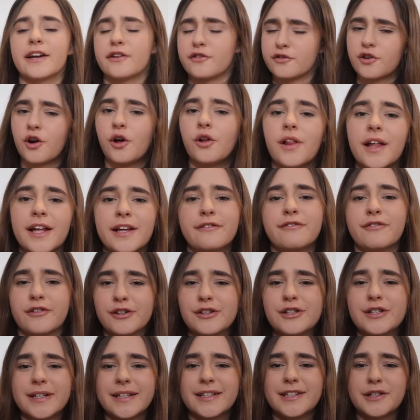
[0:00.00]
like granola and
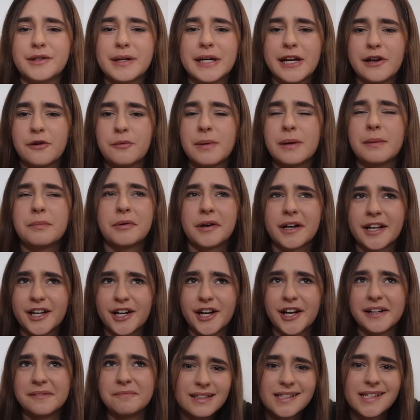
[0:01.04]
fruit into it, it would be pretty
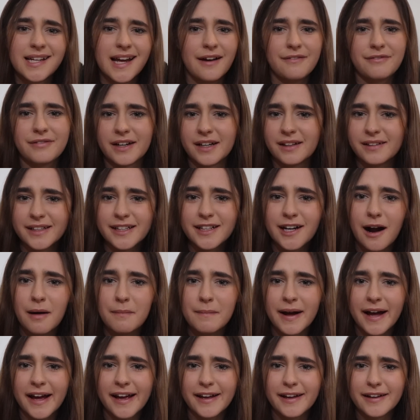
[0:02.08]
good. Definitely
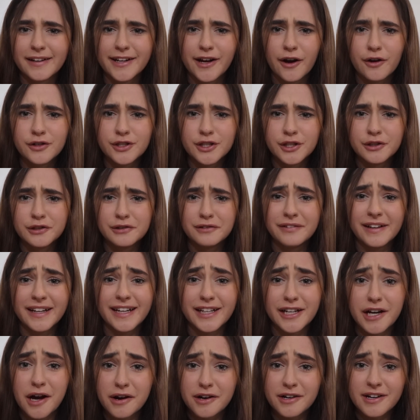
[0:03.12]
not my go-to
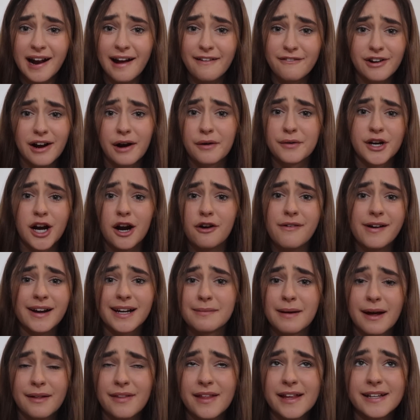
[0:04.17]
vegan yogurt ever. I would not
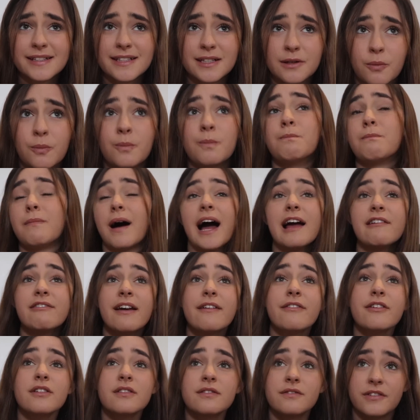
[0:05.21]
recommend this. My
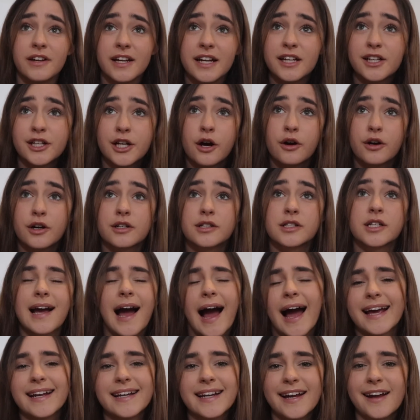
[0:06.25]
favorite vegan yogurt,
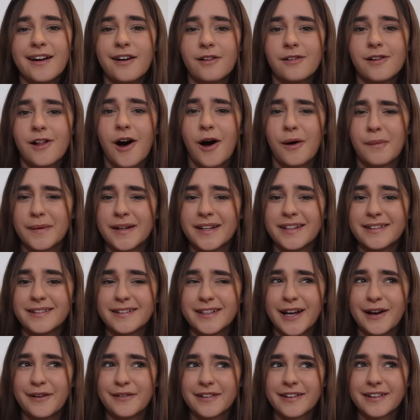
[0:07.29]
Kite Hill
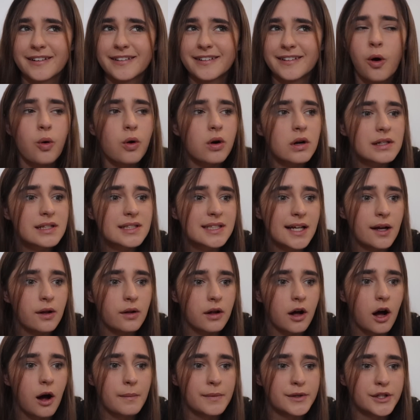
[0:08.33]
almond yogurt or
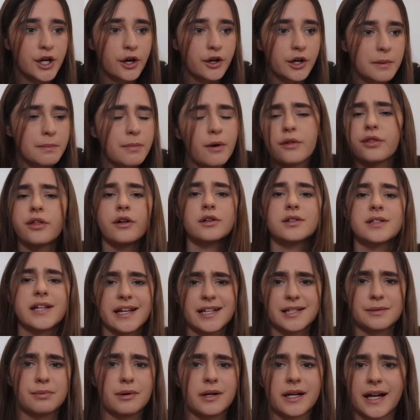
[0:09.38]
Silk almond yogurt. Both those
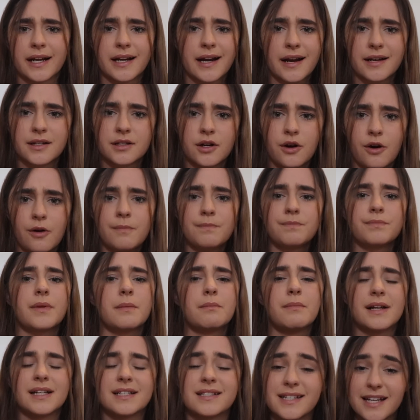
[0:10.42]
taste pretty identical,
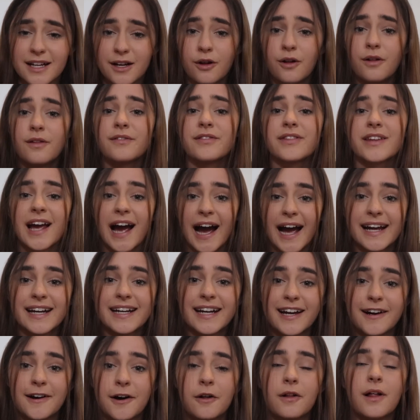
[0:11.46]
but still, Kite
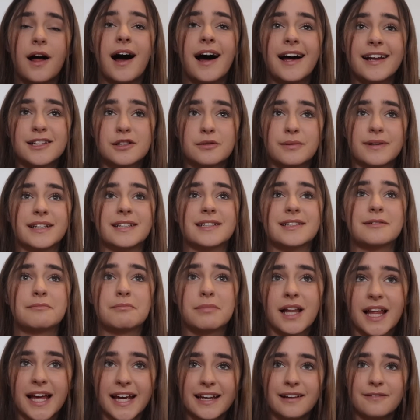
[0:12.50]
Hill unsweetened
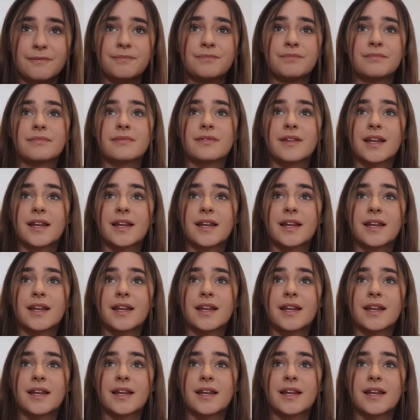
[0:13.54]
plain